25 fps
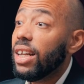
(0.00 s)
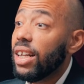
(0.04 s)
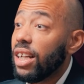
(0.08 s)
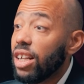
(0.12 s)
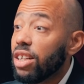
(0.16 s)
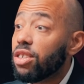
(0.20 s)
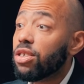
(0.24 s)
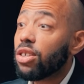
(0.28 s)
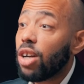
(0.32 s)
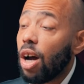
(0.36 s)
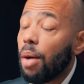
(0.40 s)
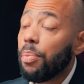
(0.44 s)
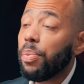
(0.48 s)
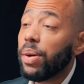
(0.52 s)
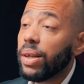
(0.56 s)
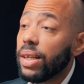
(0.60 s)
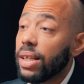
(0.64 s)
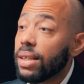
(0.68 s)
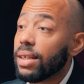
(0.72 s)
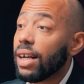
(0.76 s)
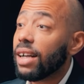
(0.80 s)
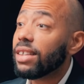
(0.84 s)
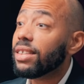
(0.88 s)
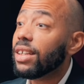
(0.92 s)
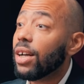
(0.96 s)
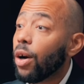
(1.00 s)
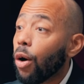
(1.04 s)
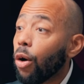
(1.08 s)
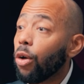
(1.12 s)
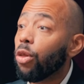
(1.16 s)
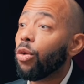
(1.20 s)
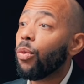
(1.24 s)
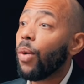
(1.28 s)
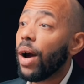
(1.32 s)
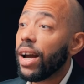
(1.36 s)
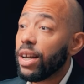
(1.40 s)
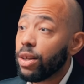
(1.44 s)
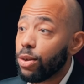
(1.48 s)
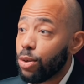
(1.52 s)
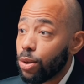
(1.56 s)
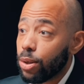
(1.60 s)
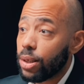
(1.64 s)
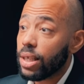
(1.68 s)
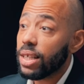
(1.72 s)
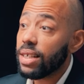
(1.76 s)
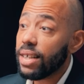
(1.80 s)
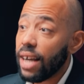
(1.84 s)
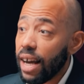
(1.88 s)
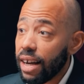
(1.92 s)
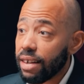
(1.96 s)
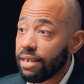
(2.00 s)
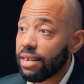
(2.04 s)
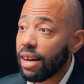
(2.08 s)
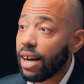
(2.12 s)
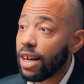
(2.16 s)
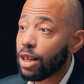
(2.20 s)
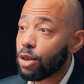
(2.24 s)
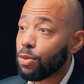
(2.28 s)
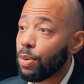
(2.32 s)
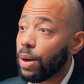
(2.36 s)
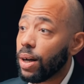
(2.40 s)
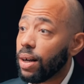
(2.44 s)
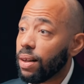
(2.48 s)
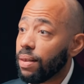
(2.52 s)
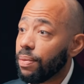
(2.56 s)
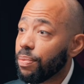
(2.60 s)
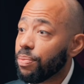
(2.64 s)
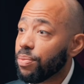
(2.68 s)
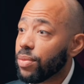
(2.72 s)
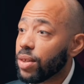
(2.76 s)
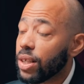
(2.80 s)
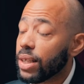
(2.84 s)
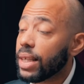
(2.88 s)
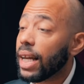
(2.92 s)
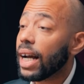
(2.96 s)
Each company has their own way to see data as well. The